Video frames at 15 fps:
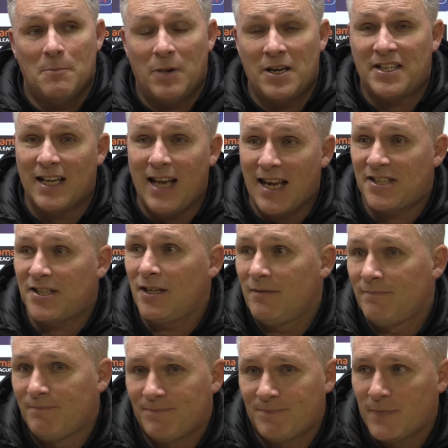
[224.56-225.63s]
But it's a
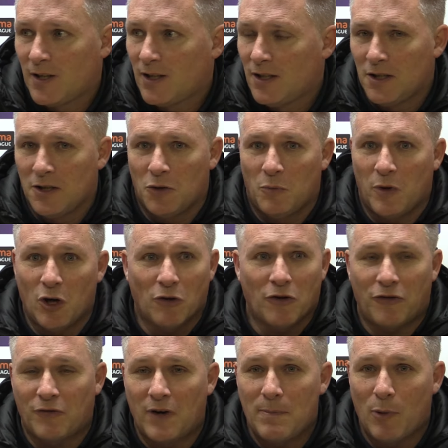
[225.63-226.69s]
lesson. We got
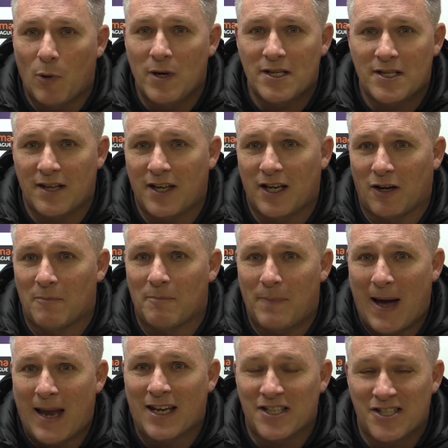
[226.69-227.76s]
the 3 points, I think, on
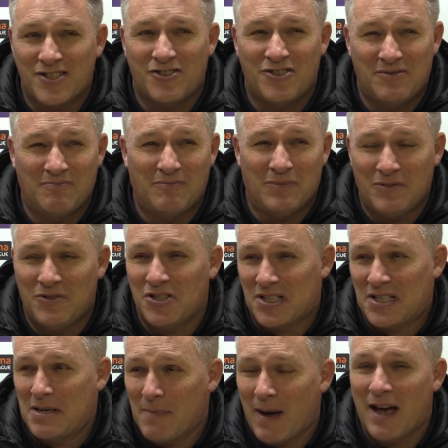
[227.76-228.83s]
balance,
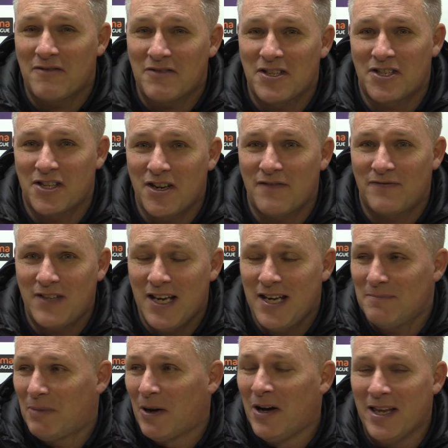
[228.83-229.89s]
just about deserved
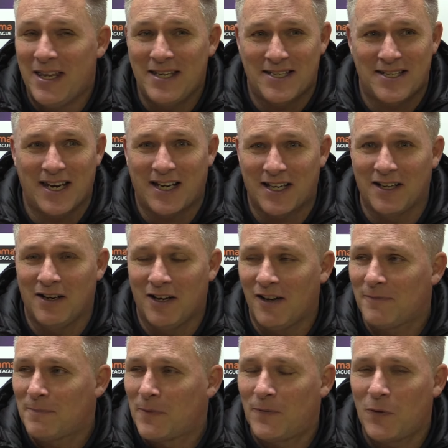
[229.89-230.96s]
it by the second
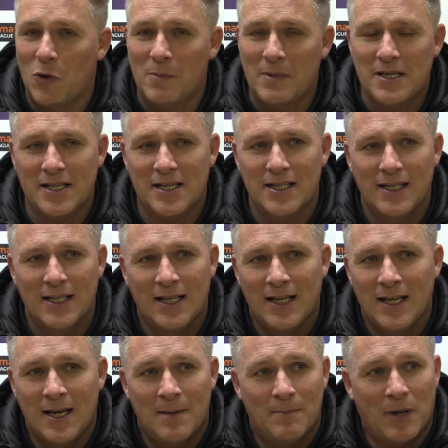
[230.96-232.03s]
half performance.
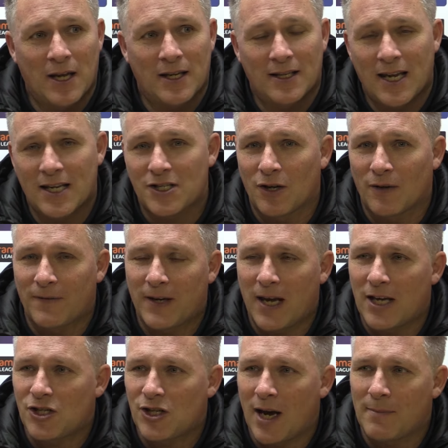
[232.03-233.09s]
But let's not
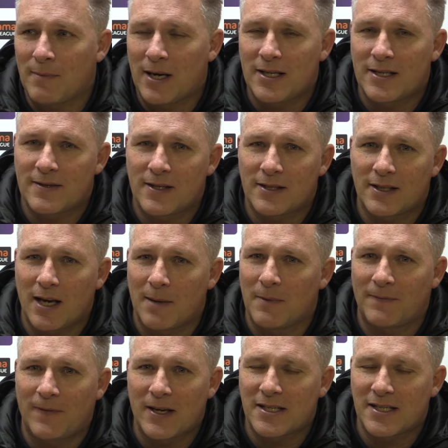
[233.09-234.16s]
forget, Jack made a
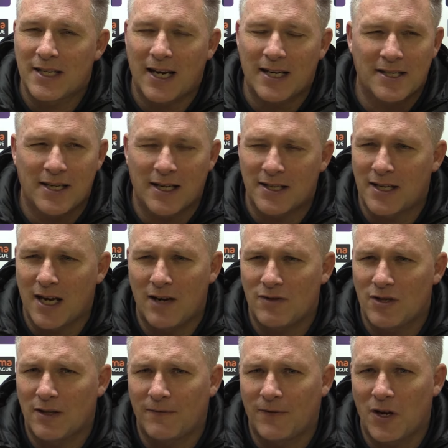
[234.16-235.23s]
couple of fantastic
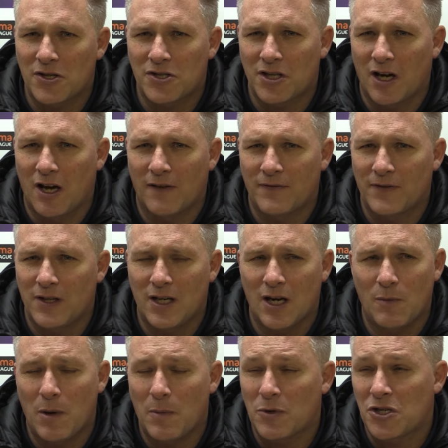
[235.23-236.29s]
saves in the first half. You
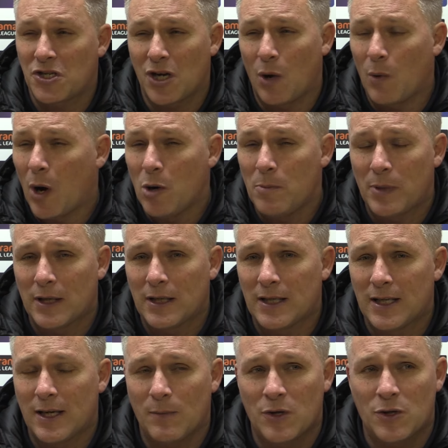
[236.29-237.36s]
know, we were so open,
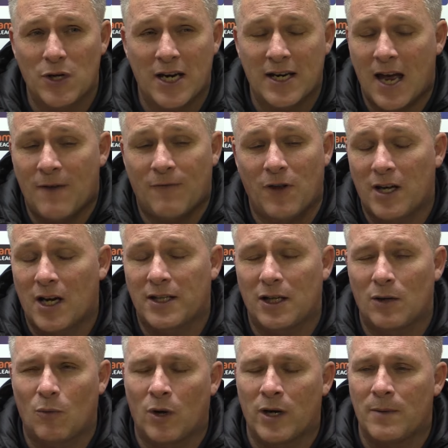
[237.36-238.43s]
and it was everything I
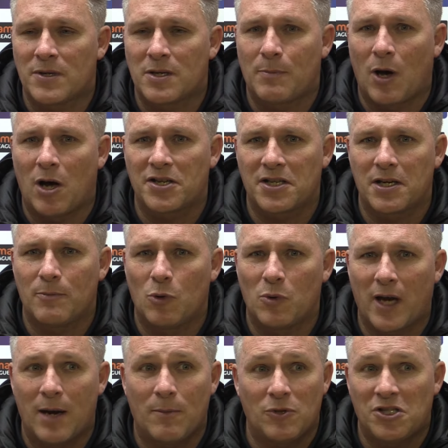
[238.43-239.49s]
didn't want. It was a basketball
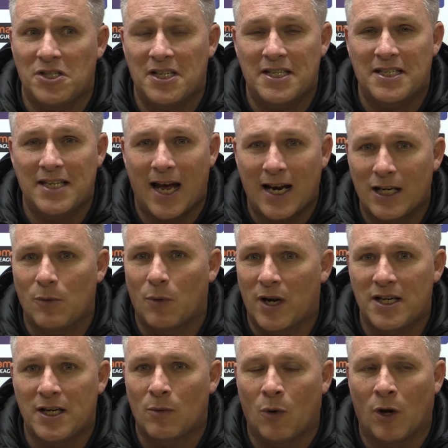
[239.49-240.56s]
game, which is exactly what
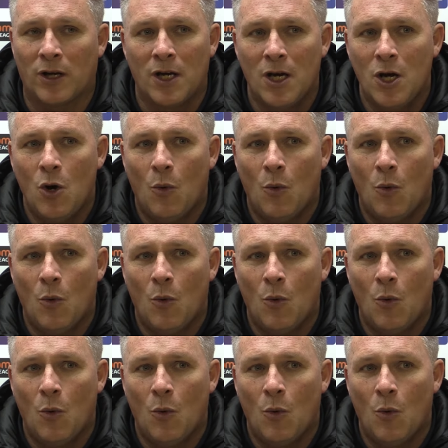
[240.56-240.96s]
I didn't want.